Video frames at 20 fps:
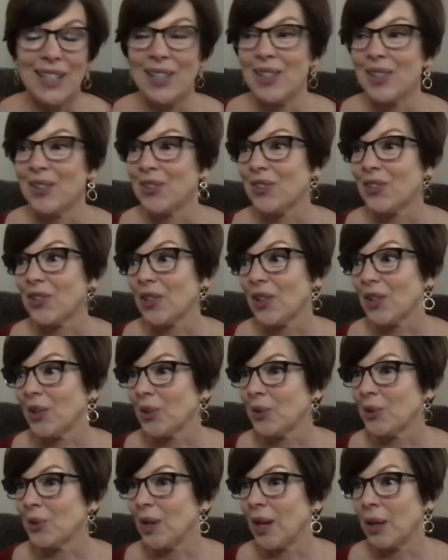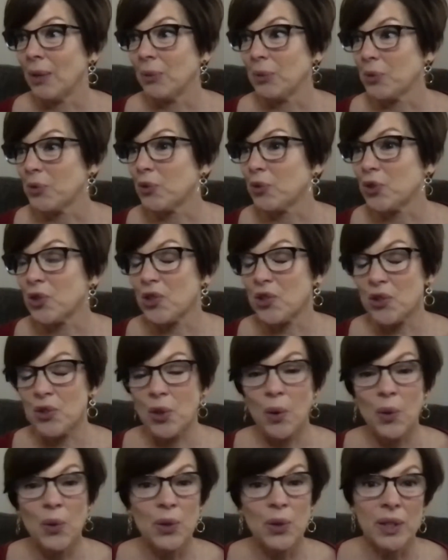So I was just
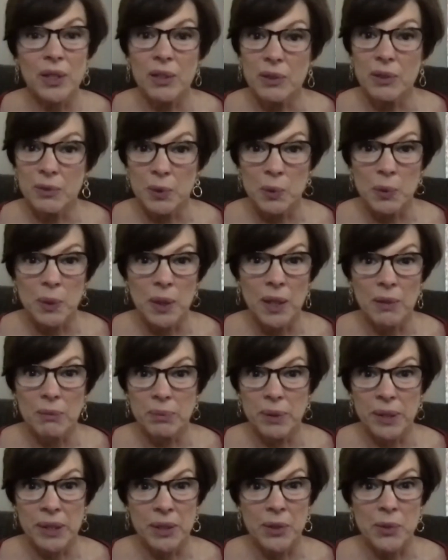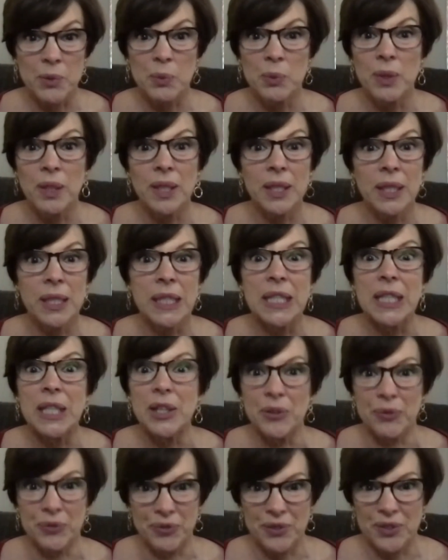totally overwhelmed, because what a
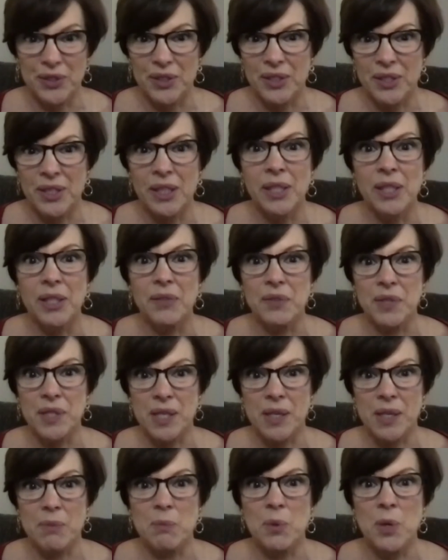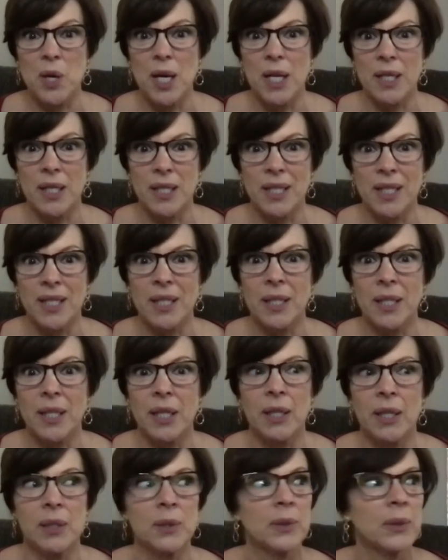gift to give someone, you
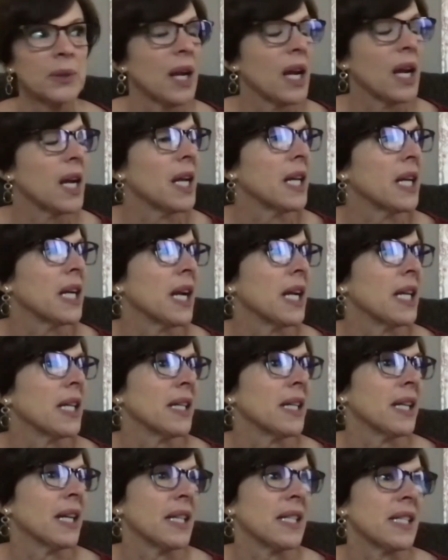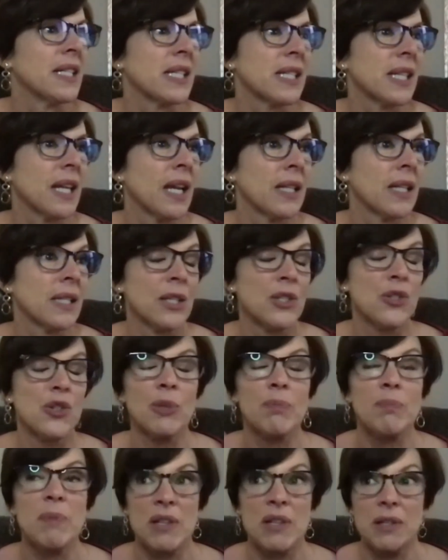know. And I sat, it
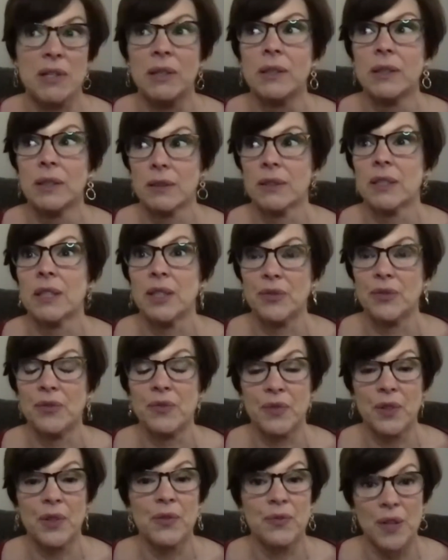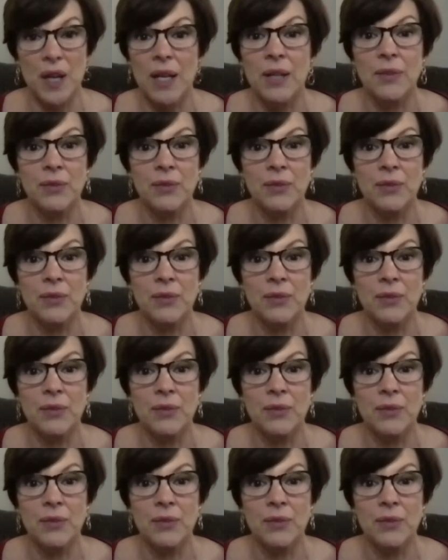took me literally the 5